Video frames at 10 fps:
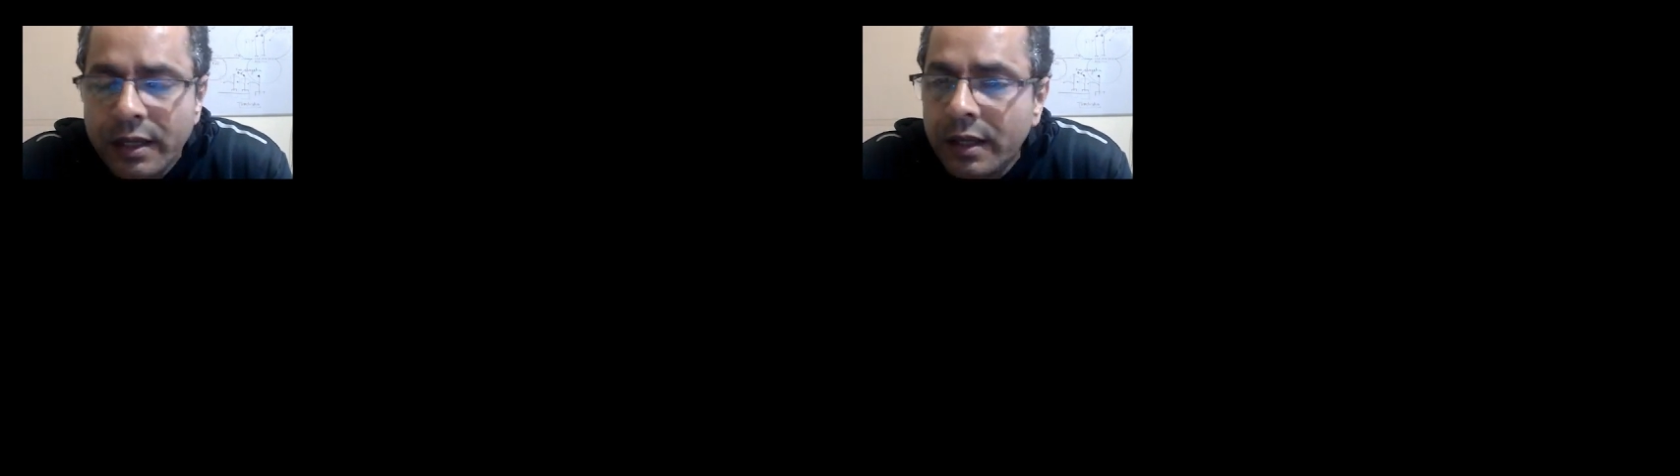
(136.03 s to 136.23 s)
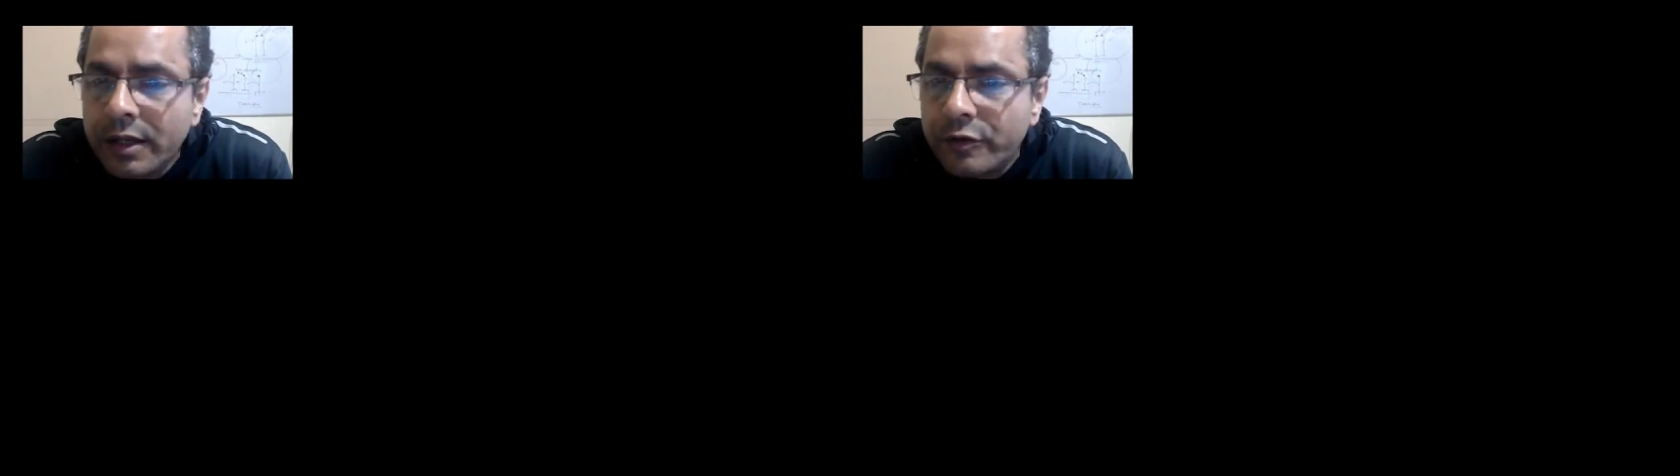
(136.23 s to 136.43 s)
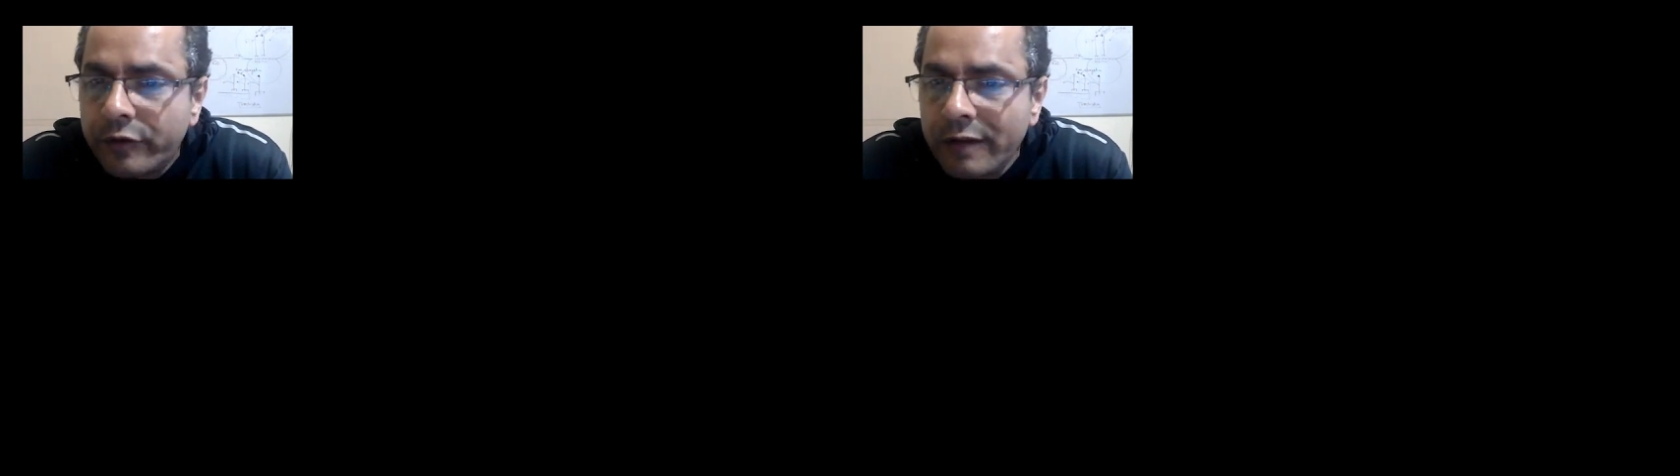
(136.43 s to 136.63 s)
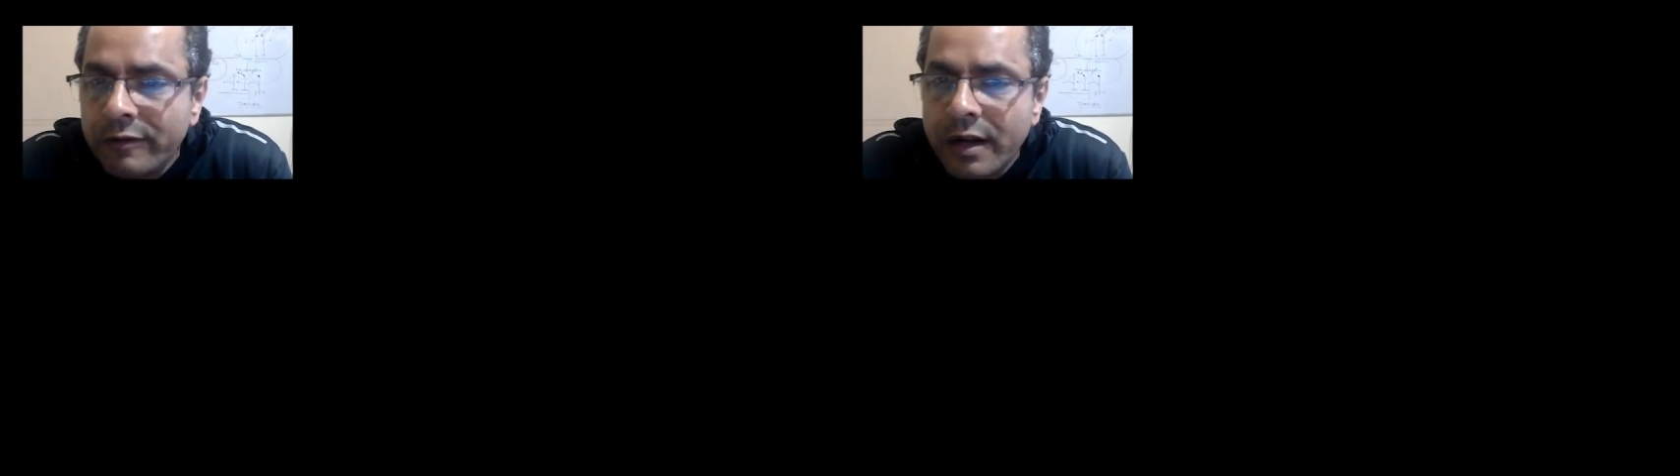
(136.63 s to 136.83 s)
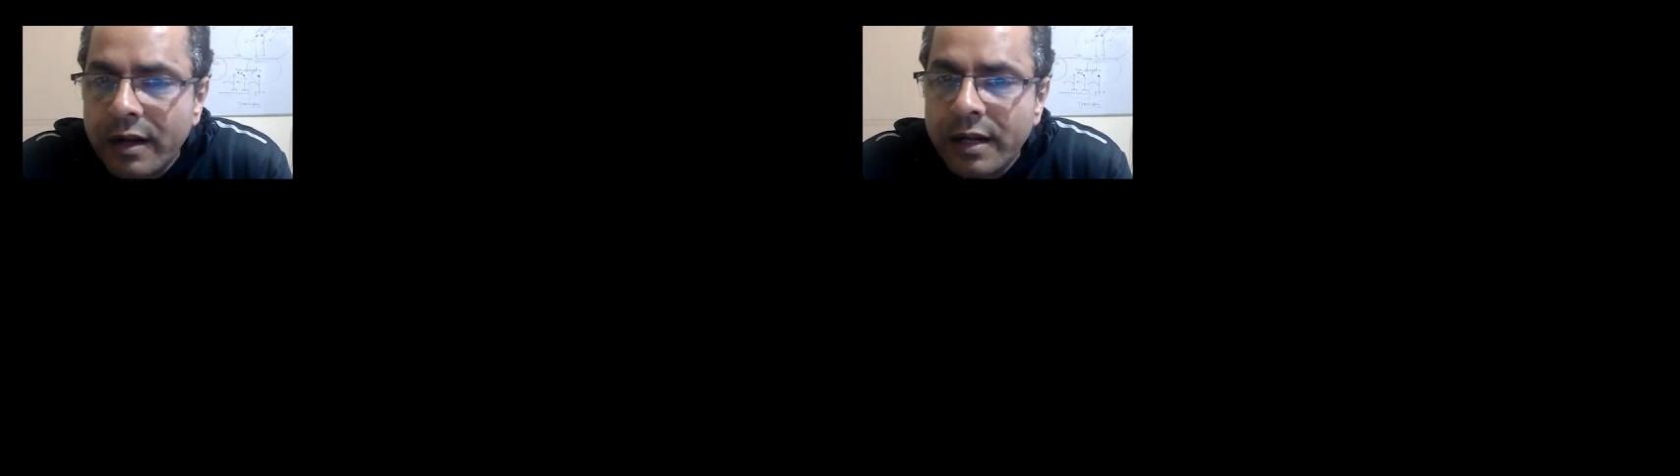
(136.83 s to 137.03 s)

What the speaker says: 1200